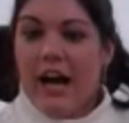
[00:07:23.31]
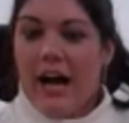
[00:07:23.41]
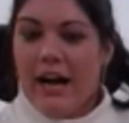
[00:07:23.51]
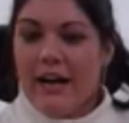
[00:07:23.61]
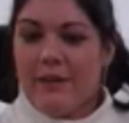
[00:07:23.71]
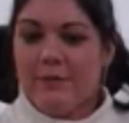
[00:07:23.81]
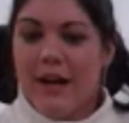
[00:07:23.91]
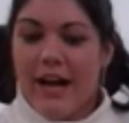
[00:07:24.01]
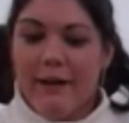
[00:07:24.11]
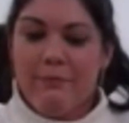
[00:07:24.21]

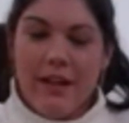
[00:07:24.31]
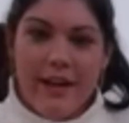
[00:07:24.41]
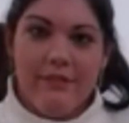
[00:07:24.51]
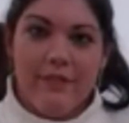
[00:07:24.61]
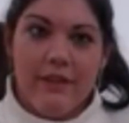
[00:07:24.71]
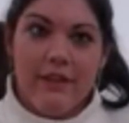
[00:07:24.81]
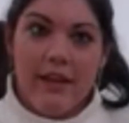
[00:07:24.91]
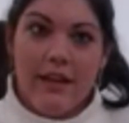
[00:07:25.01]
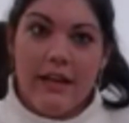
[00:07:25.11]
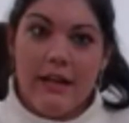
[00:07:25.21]
I applied for the
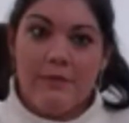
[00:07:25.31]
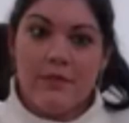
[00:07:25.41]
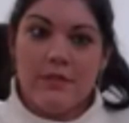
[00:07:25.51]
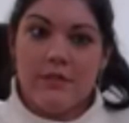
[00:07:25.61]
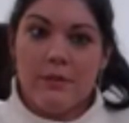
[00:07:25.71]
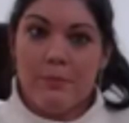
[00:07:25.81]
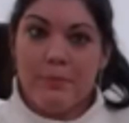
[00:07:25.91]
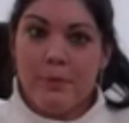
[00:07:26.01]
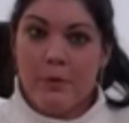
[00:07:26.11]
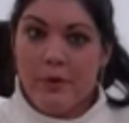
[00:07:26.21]
income
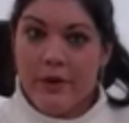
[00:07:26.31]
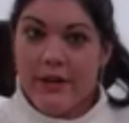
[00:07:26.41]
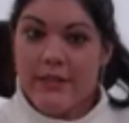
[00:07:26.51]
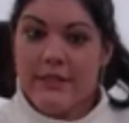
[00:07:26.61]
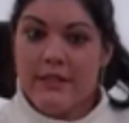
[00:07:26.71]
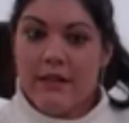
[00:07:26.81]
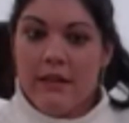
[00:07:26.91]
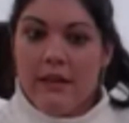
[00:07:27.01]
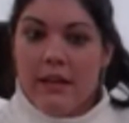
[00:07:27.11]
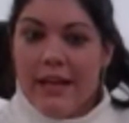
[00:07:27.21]
support.
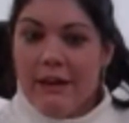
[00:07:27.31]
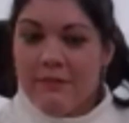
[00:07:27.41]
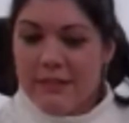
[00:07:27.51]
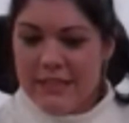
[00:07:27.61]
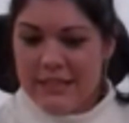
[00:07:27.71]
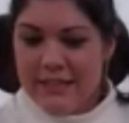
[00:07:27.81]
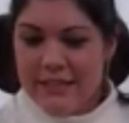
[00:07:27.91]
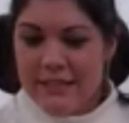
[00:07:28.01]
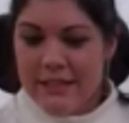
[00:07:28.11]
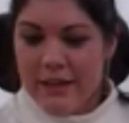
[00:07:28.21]
It wasn't
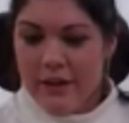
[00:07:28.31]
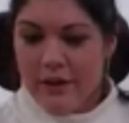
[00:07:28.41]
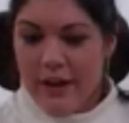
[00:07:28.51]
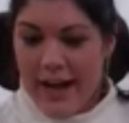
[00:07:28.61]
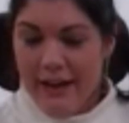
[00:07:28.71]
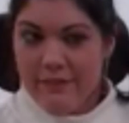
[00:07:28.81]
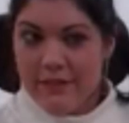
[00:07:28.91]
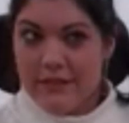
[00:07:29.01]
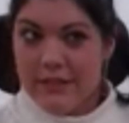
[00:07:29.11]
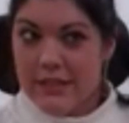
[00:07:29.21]
until I
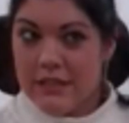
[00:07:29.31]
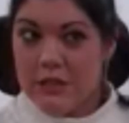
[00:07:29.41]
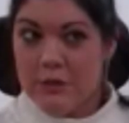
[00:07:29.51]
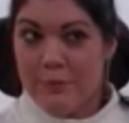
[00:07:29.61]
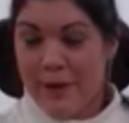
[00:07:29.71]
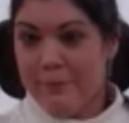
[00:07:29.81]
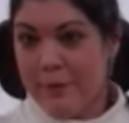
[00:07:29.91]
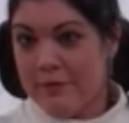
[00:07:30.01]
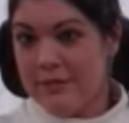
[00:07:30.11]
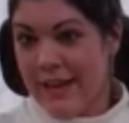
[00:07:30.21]
was into my
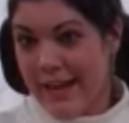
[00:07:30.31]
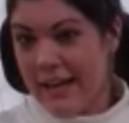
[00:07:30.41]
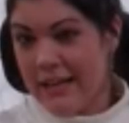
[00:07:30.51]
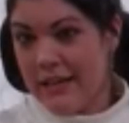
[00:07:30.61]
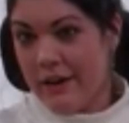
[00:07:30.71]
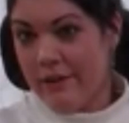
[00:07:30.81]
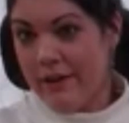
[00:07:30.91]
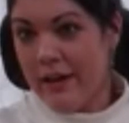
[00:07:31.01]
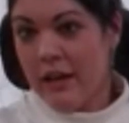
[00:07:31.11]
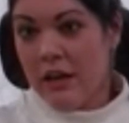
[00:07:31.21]

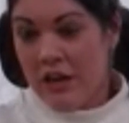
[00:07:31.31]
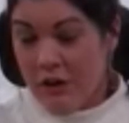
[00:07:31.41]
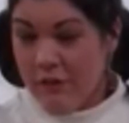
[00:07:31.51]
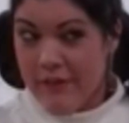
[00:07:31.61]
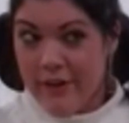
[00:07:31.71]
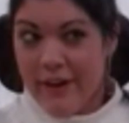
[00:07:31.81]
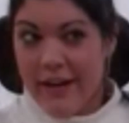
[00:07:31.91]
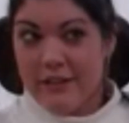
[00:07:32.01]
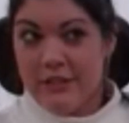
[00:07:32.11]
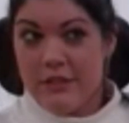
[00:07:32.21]
post-secondary career
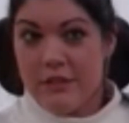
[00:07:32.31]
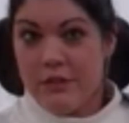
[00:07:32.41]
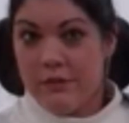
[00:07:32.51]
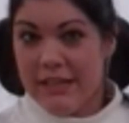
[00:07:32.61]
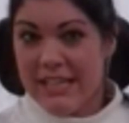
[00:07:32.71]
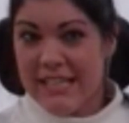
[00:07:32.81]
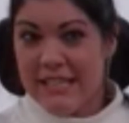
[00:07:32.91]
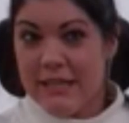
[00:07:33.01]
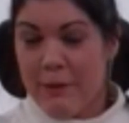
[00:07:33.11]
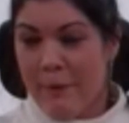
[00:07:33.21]
as a
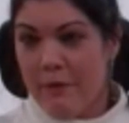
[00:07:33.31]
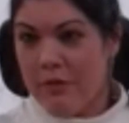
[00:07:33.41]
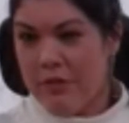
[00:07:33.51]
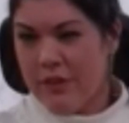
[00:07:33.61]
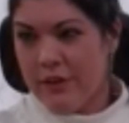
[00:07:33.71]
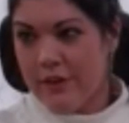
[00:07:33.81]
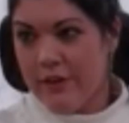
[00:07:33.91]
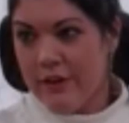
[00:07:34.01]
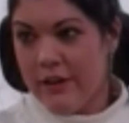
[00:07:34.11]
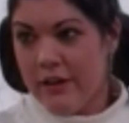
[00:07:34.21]
student, about
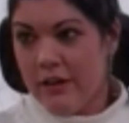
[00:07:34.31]
third